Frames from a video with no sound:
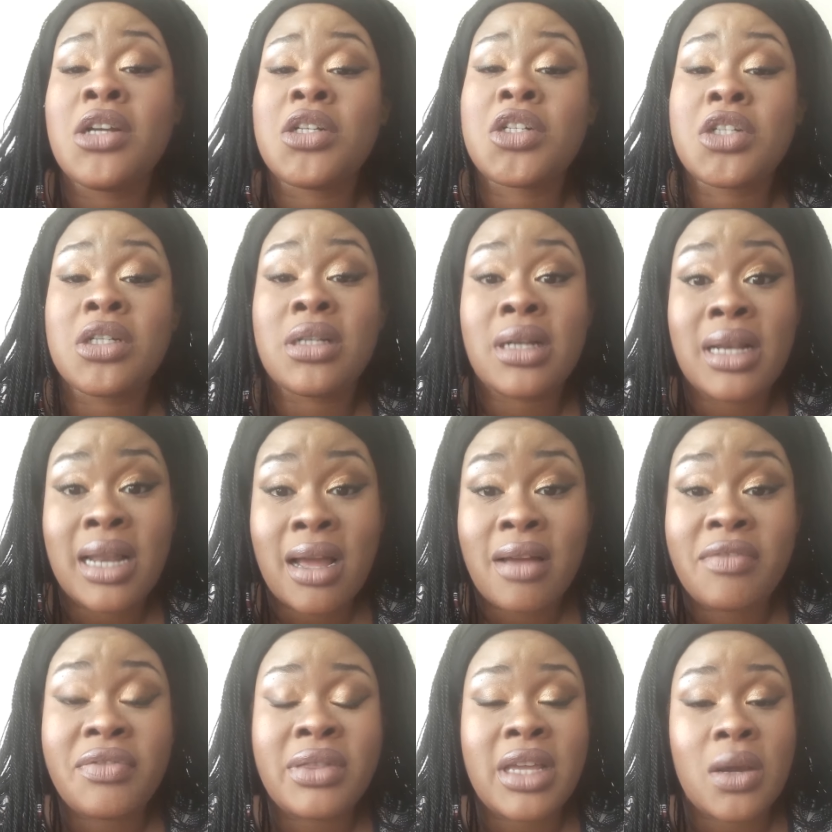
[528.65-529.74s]
should
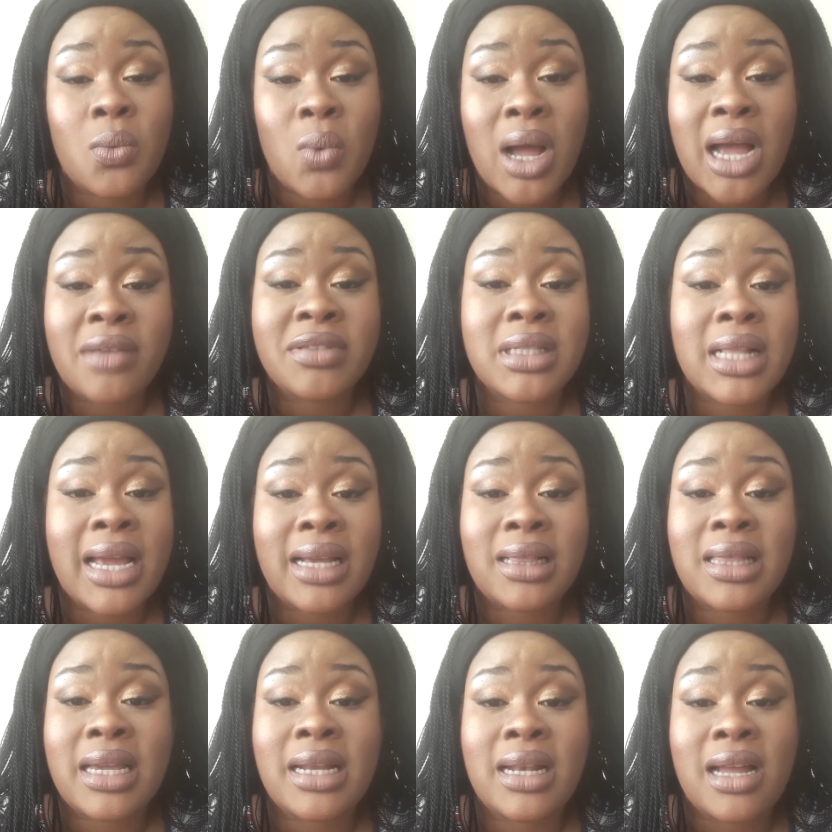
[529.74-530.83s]
love their wives
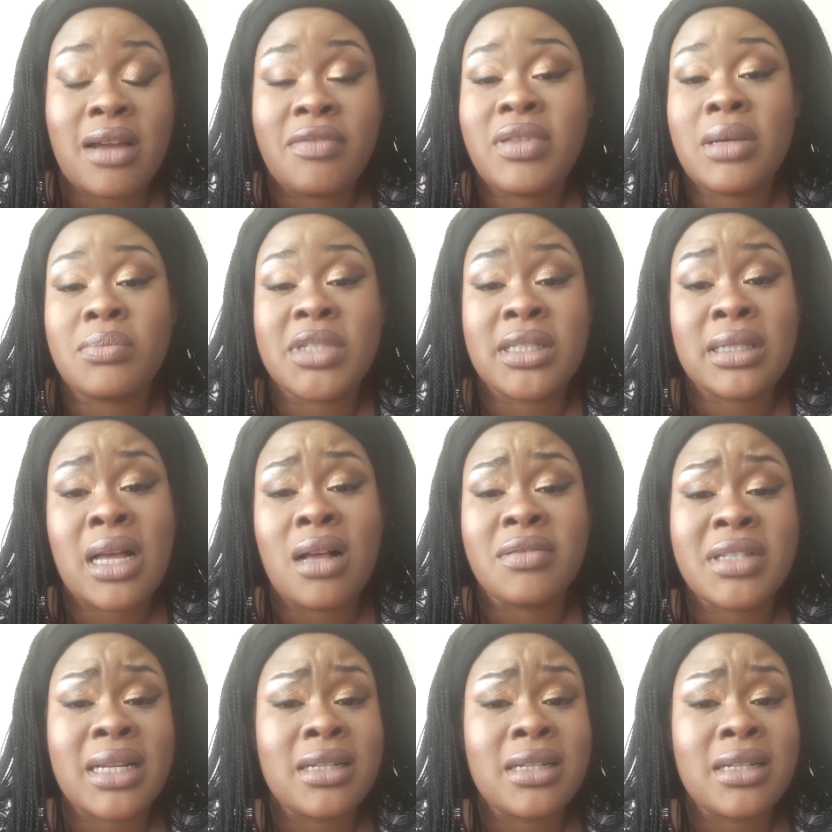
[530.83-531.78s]
like they love themselves.